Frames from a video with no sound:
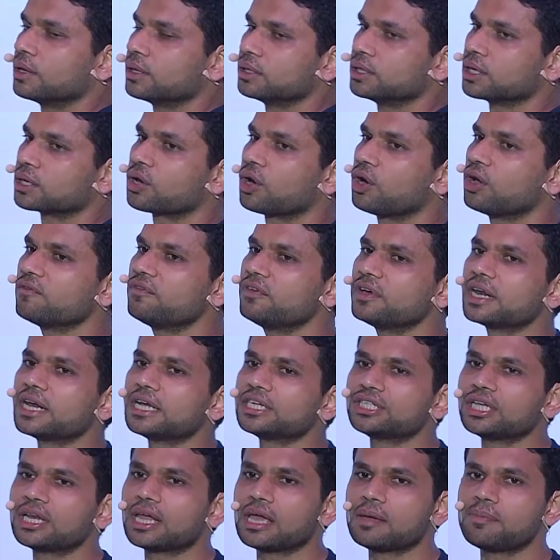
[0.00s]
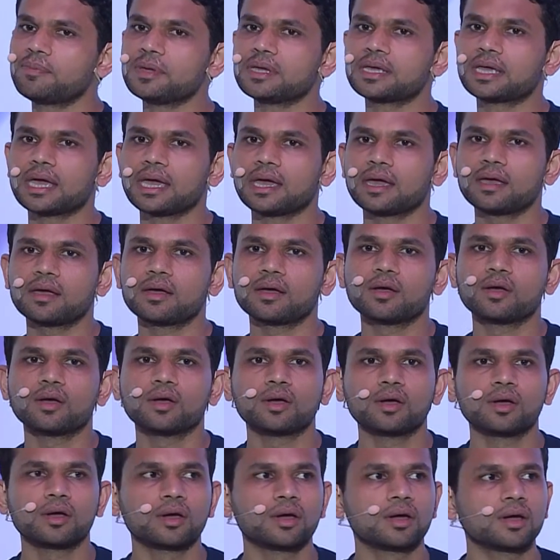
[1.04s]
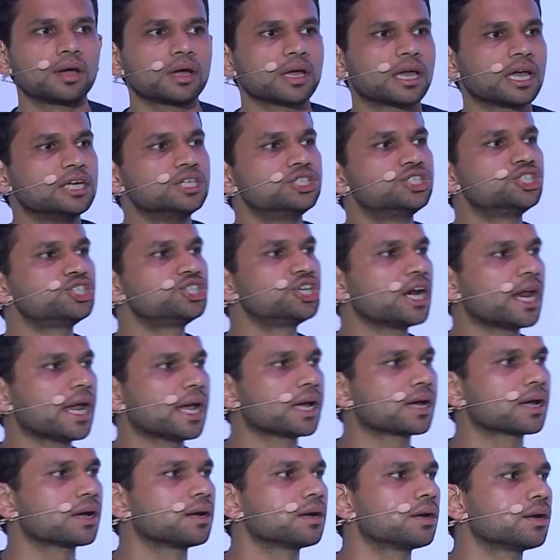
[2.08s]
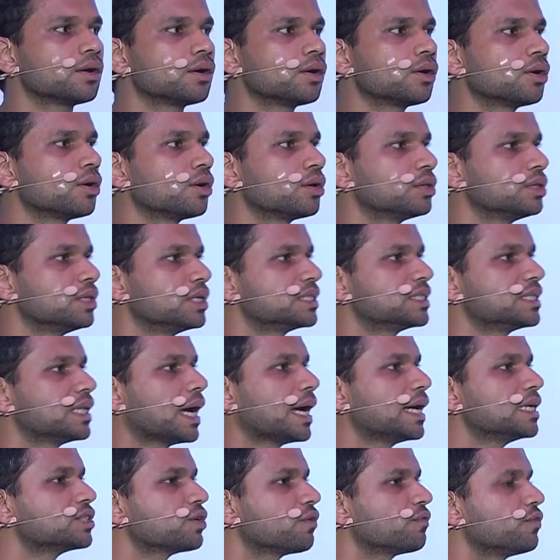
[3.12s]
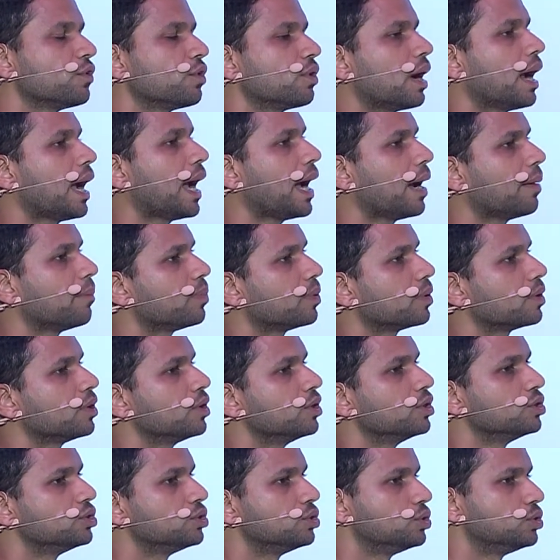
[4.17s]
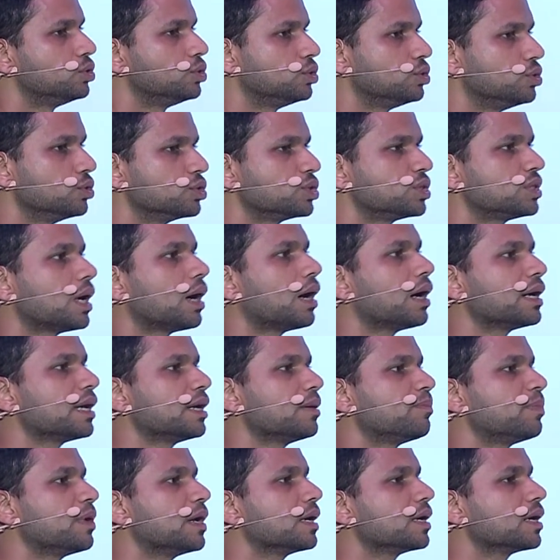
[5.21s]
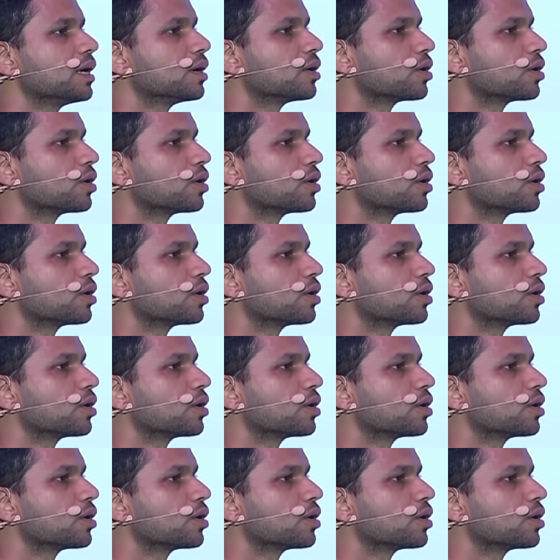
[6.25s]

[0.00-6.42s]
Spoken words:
The Configuration APK can shrink the size of your app to start it bringing